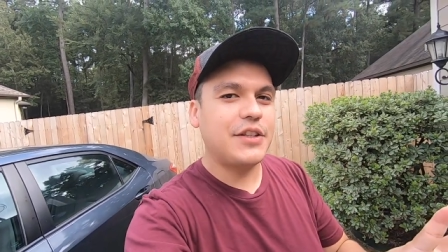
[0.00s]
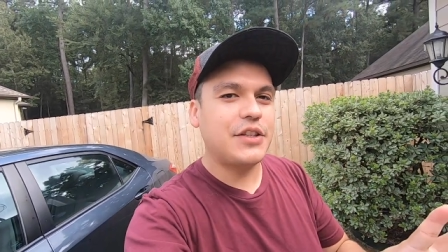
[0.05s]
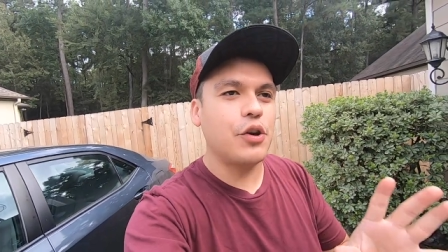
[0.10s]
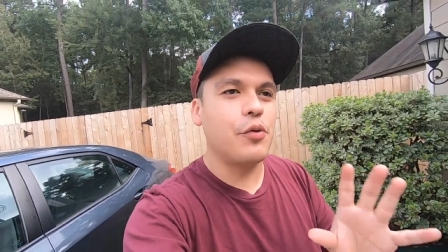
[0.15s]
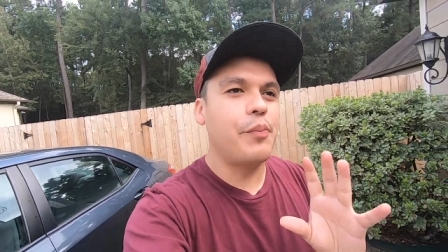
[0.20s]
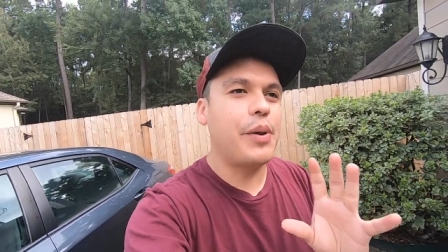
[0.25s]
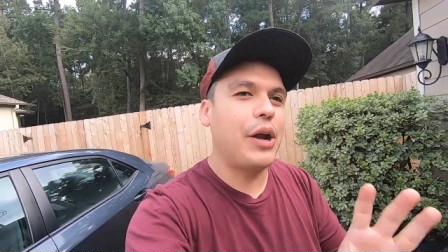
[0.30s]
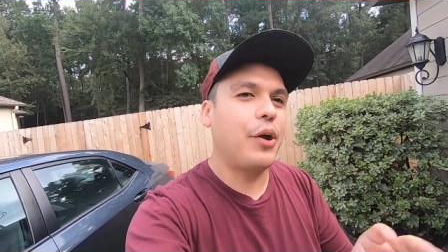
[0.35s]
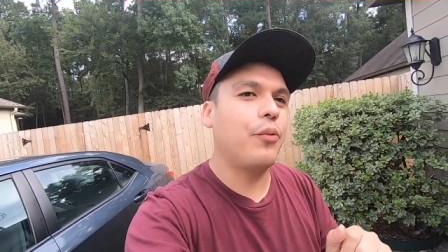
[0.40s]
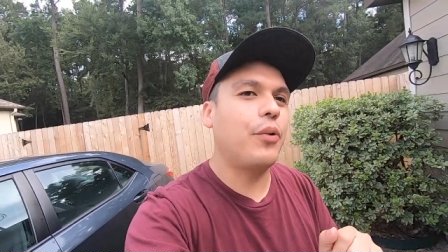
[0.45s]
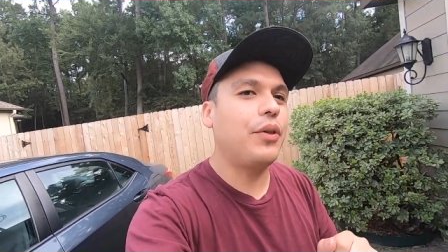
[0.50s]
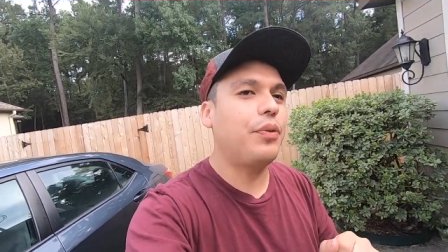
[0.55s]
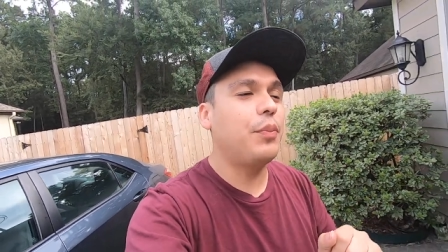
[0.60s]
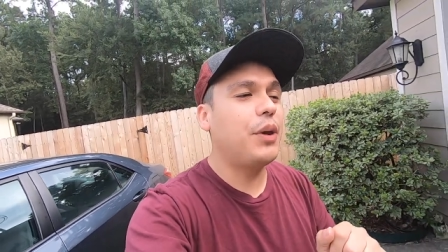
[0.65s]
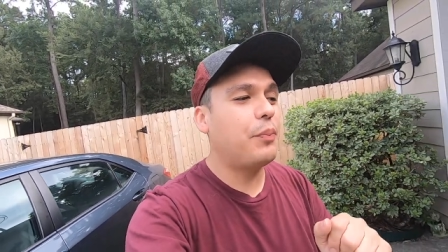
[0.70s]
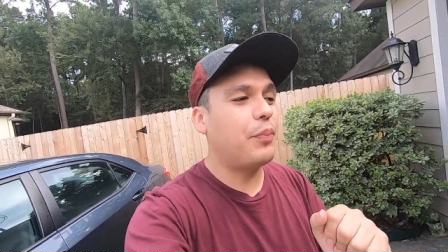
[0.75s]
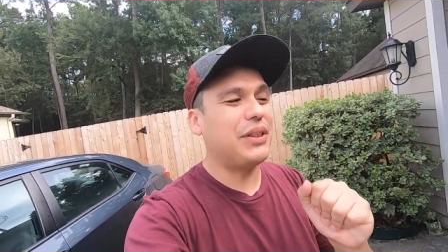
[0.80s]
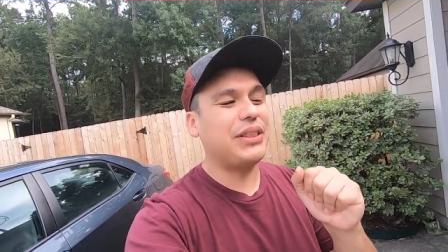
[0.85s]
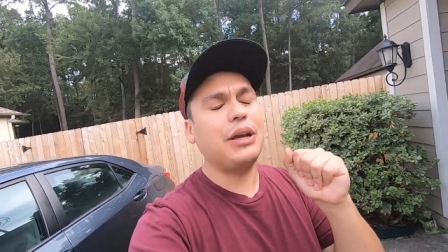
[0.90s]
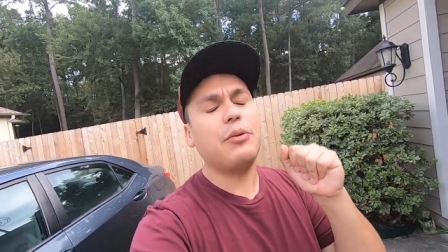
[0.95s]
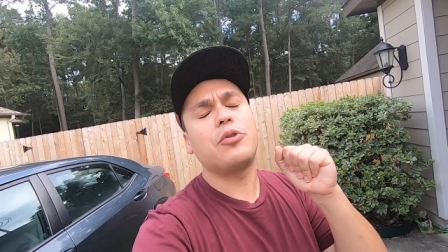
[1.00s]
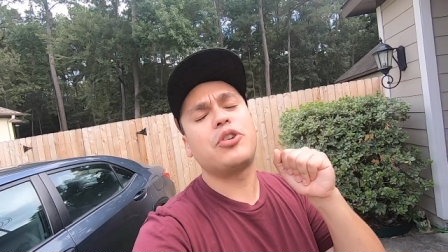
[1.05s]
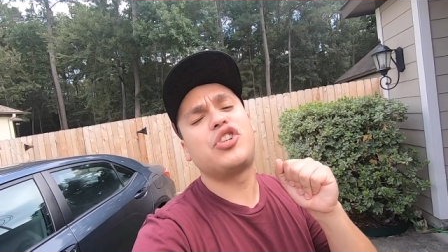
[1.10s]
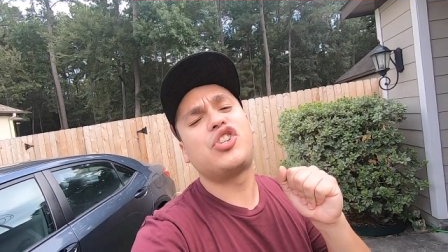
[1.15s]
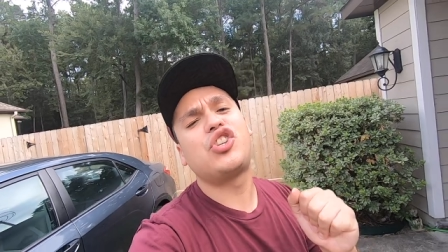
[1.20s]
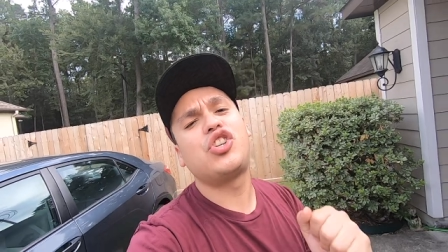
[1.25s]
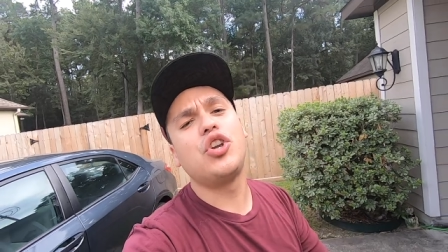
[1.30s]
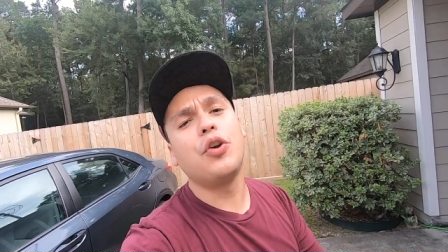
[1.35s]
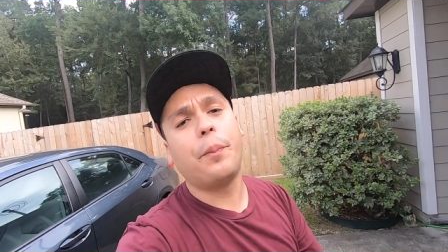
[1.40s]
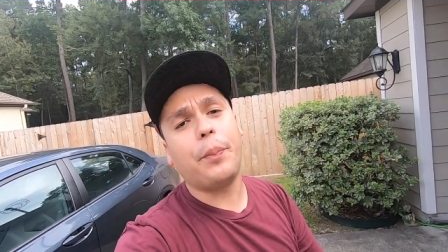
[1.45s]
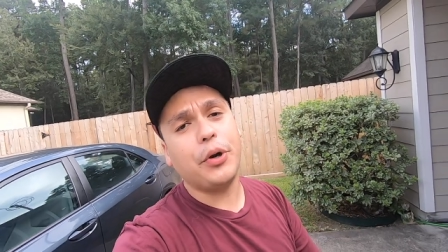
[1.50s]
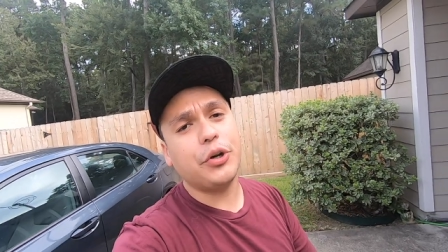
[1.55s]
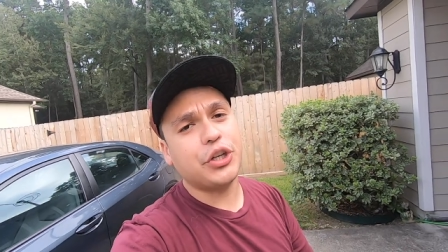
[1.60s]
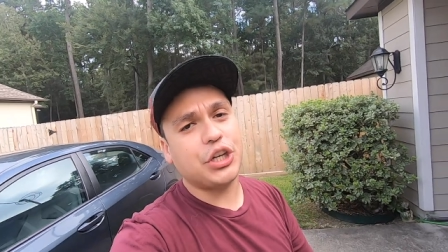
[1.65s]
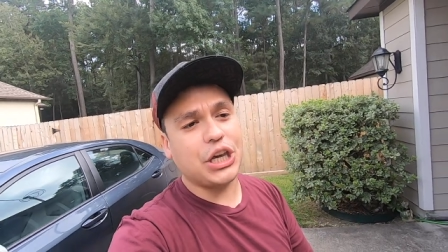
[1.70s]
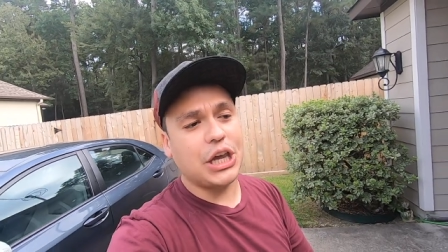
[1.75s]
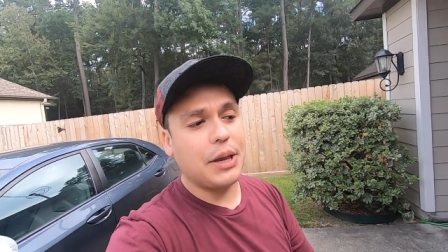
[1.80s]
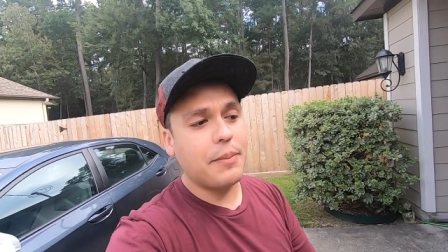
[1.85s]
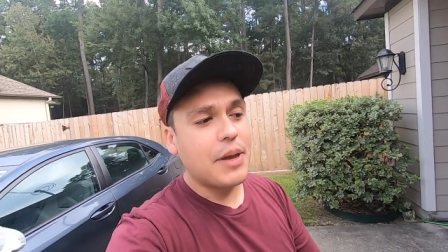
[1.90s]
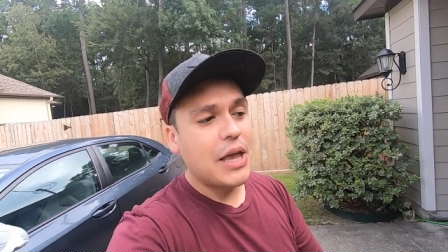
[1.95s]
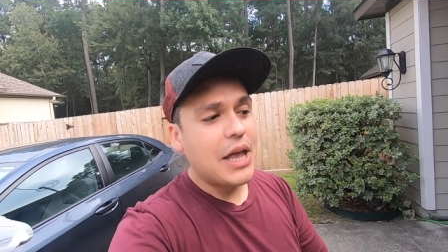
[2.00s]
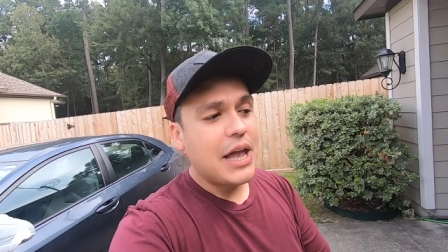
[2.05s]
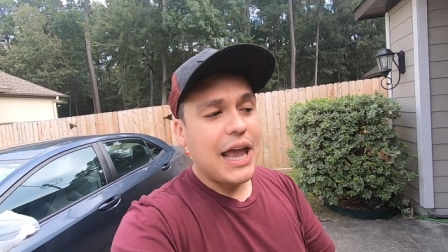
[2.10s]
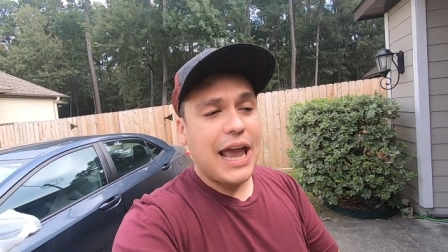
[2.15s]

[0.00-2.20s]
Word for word: so bear with me, but they were super cheap